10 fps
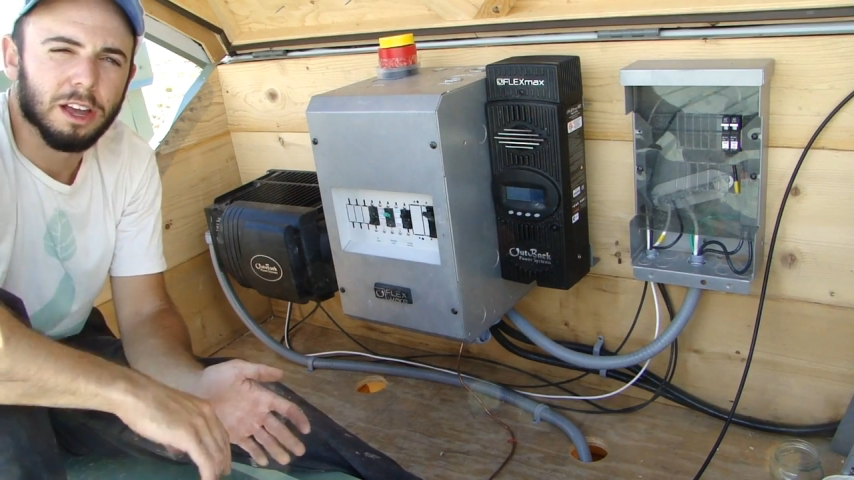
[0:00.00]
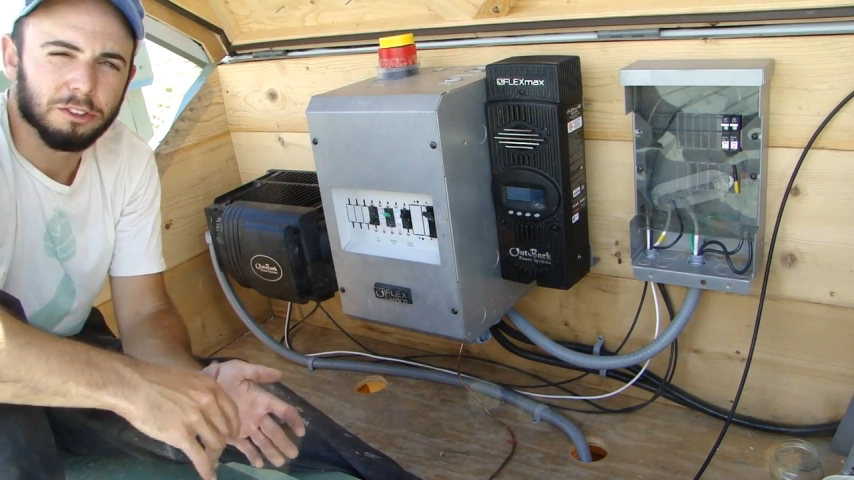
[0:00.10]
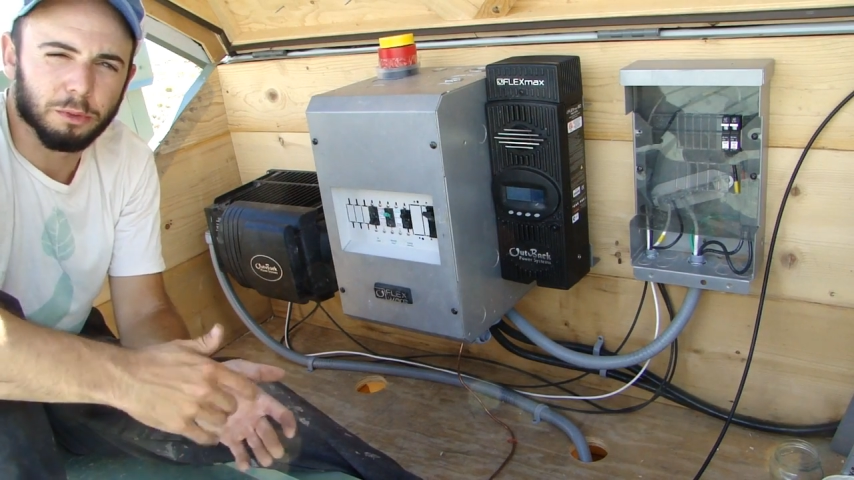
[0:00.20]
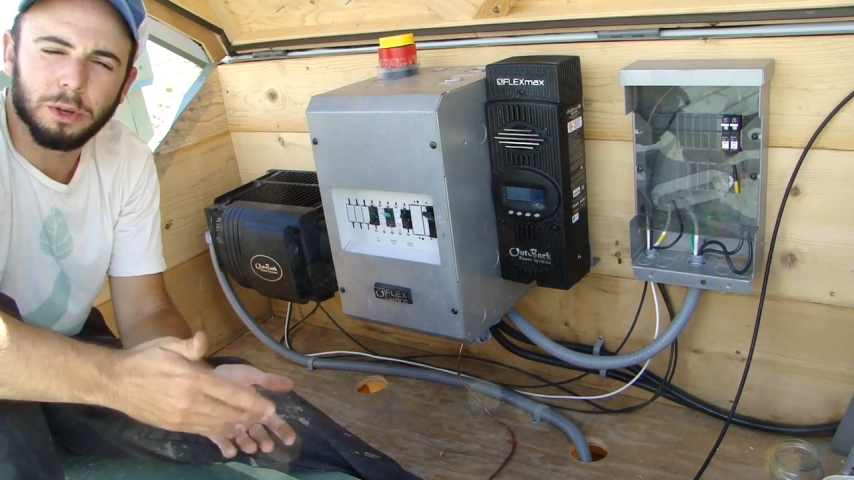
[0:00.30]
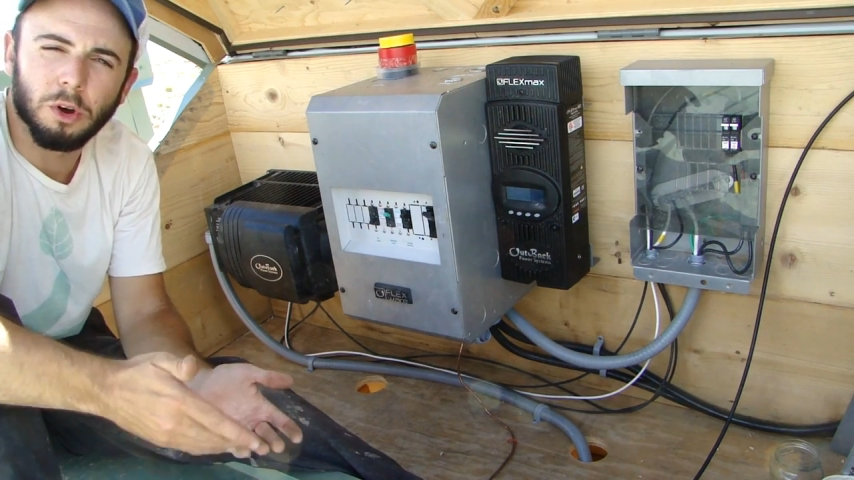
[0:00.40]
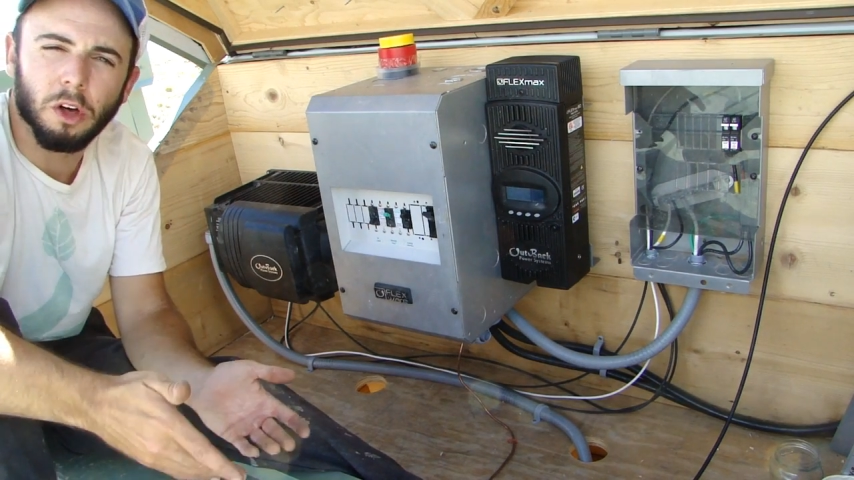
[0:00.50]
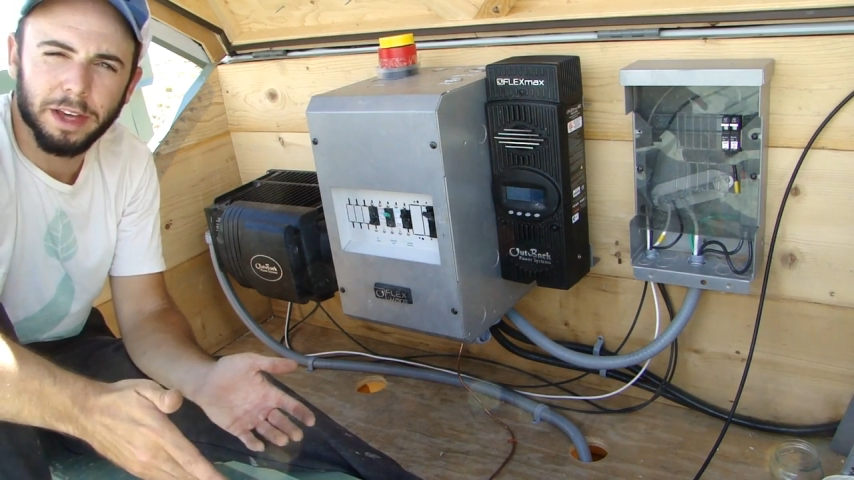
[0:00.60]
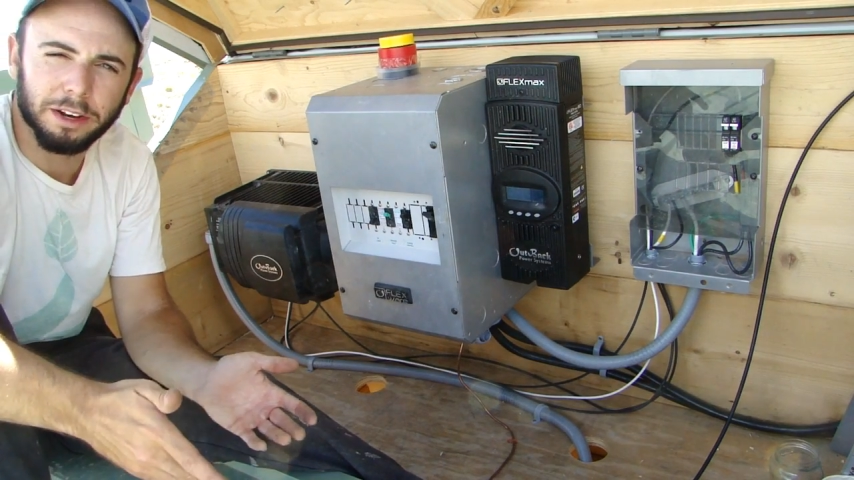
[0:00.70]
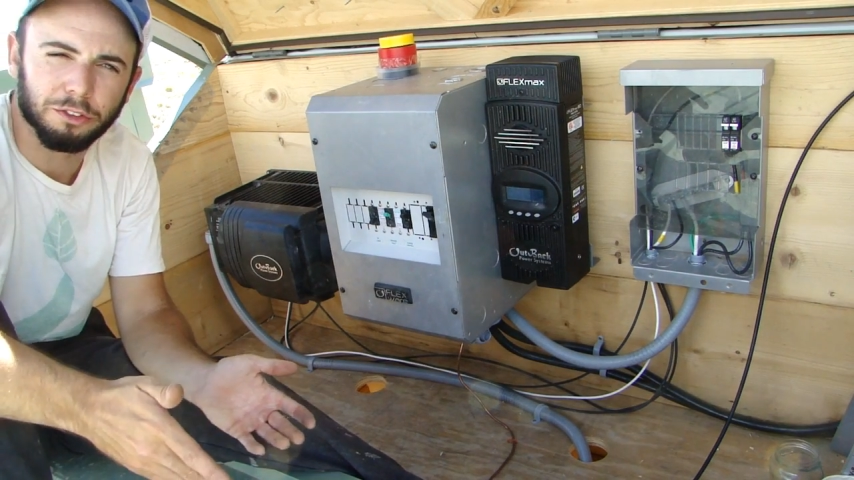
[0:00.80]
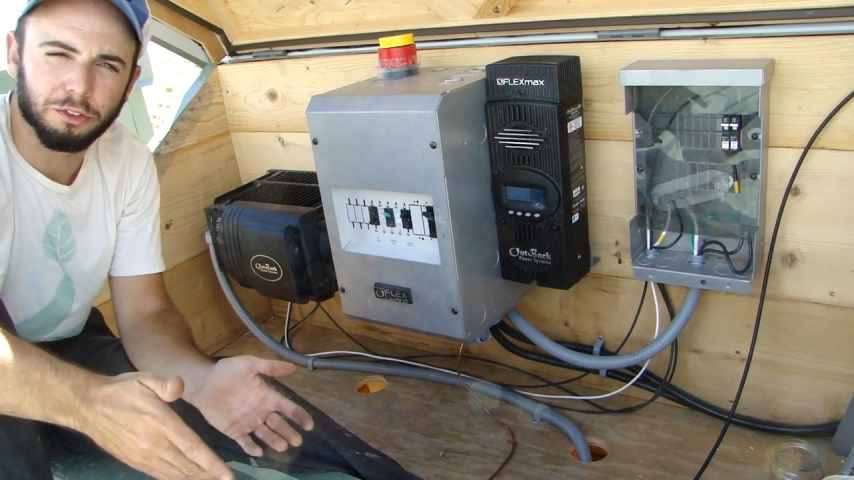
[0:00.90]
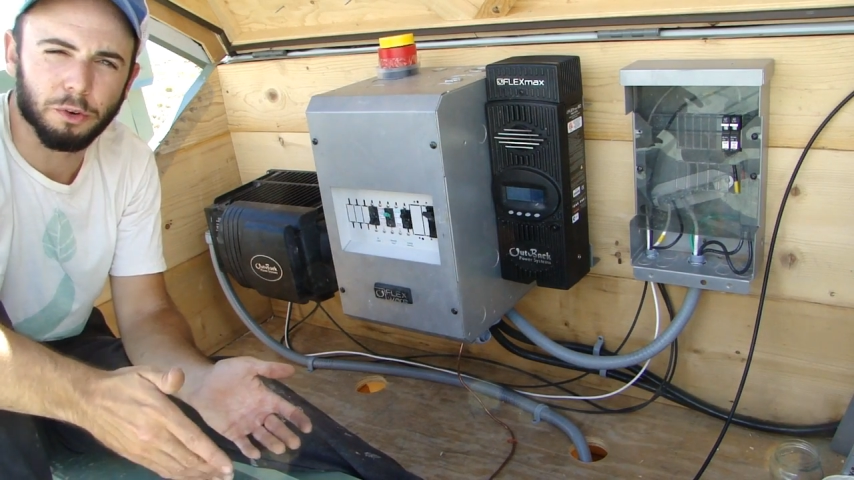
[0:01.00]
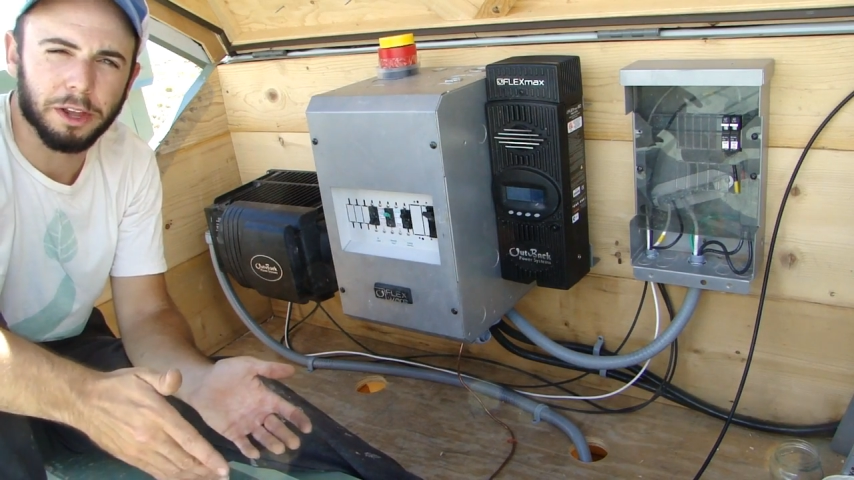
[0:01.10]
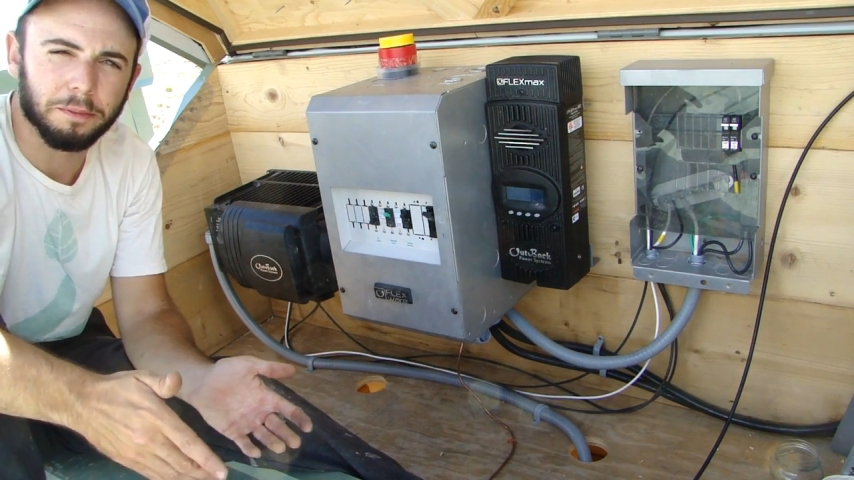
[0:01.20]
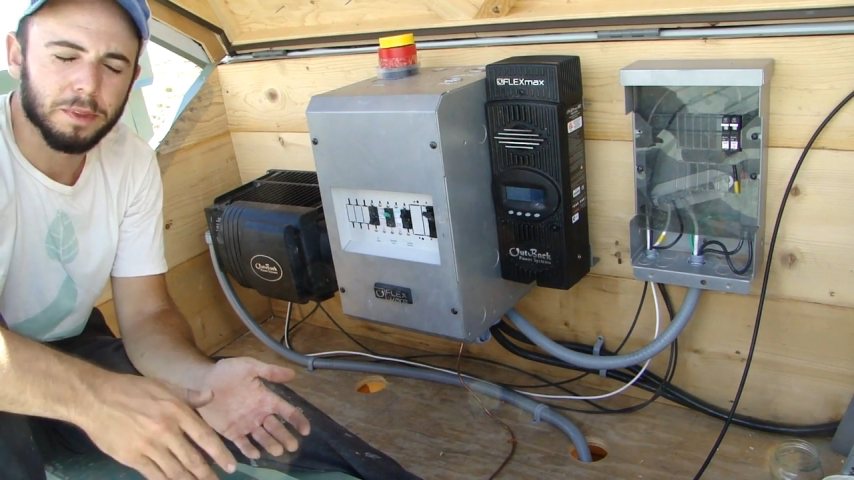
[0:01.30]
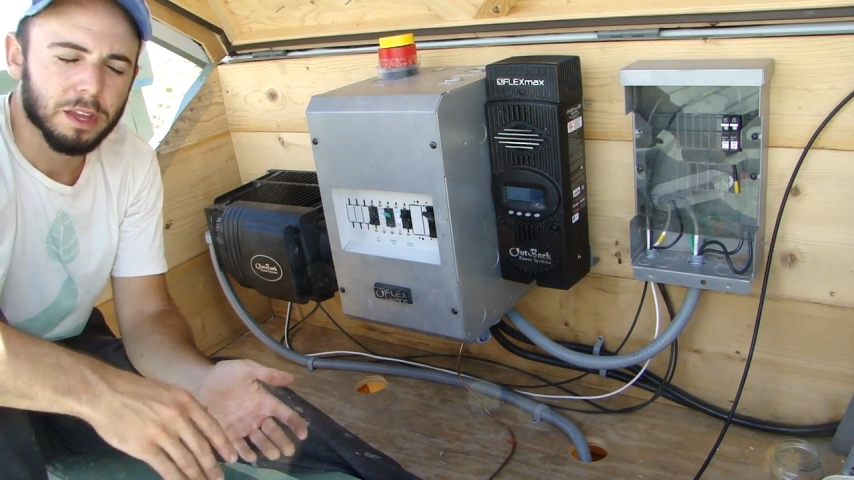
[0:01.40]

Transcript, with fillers: So we call that a string.